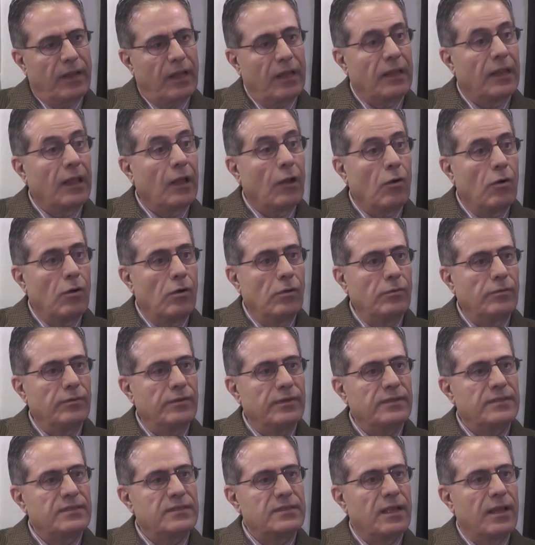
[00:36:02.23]
they
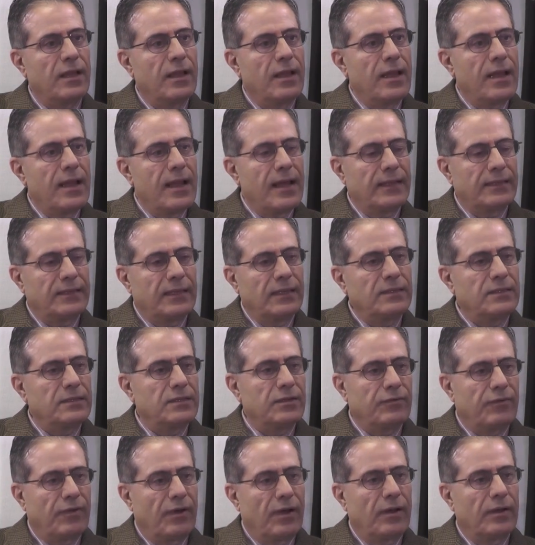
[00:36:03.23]
always
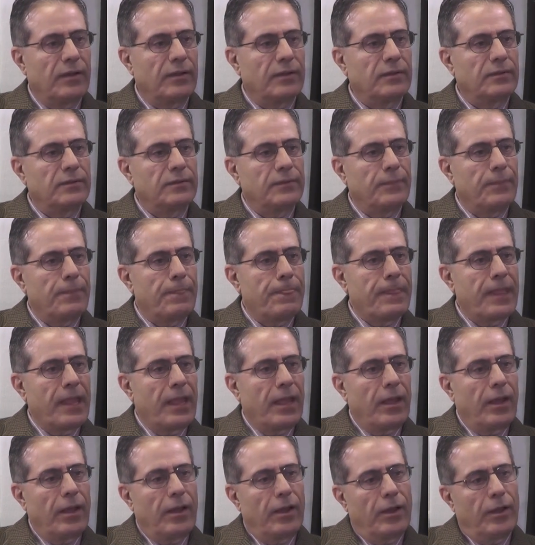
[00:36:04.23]
identify
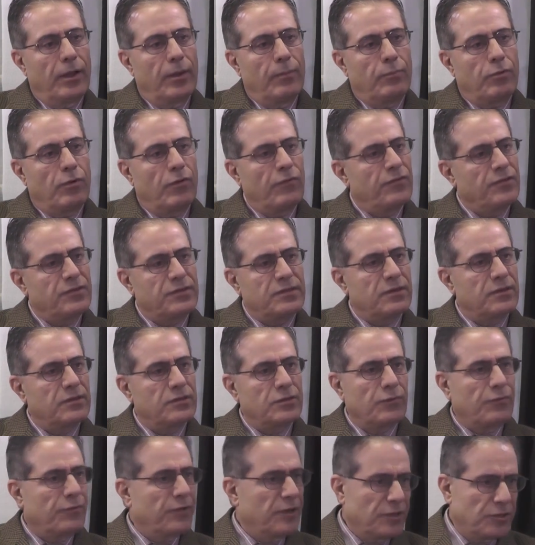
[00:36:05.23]
professors
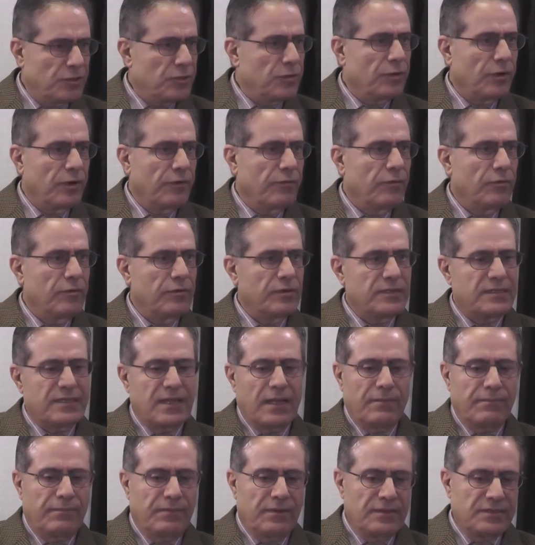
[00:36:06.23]
of history, for
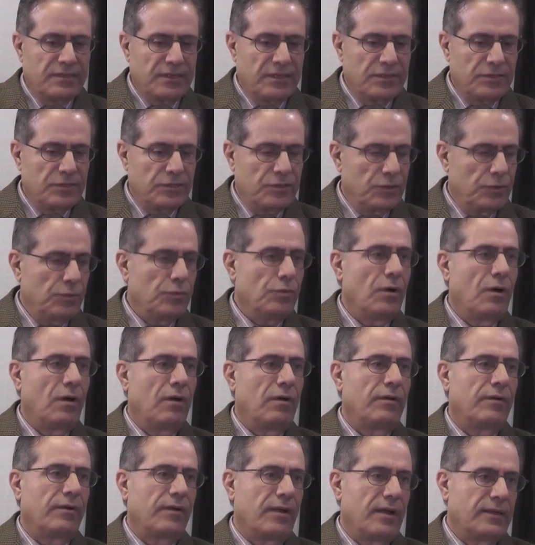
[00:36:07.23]
example, since you
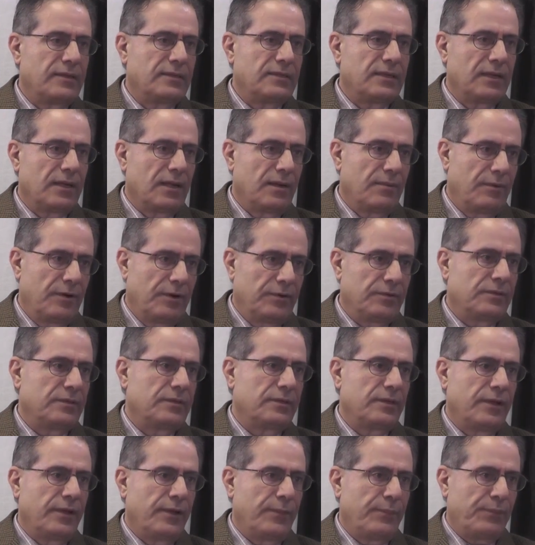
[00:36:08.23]
are writing about
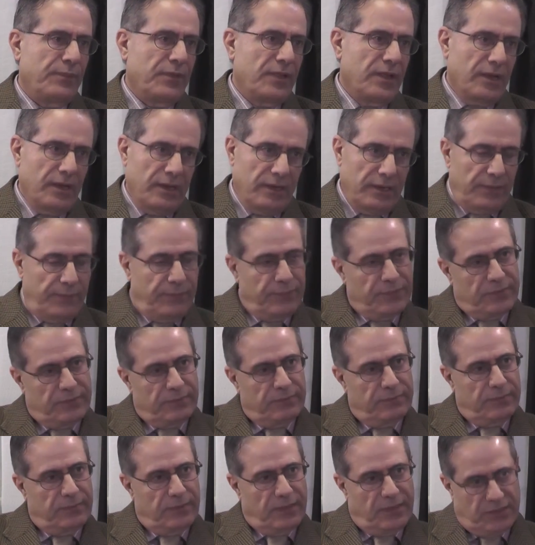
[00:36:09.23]

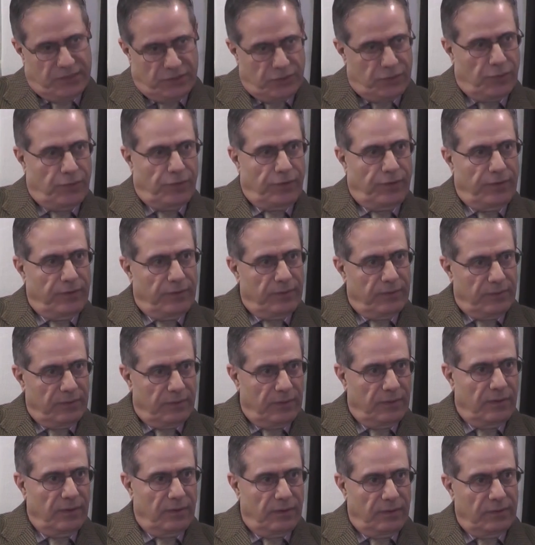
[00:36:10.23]
history,
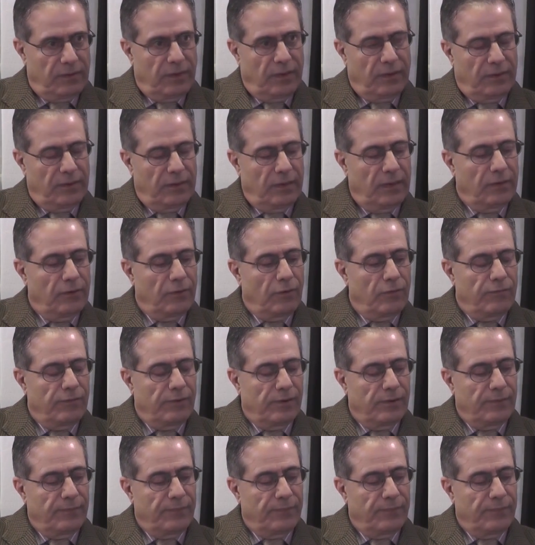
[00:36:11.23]
the novel.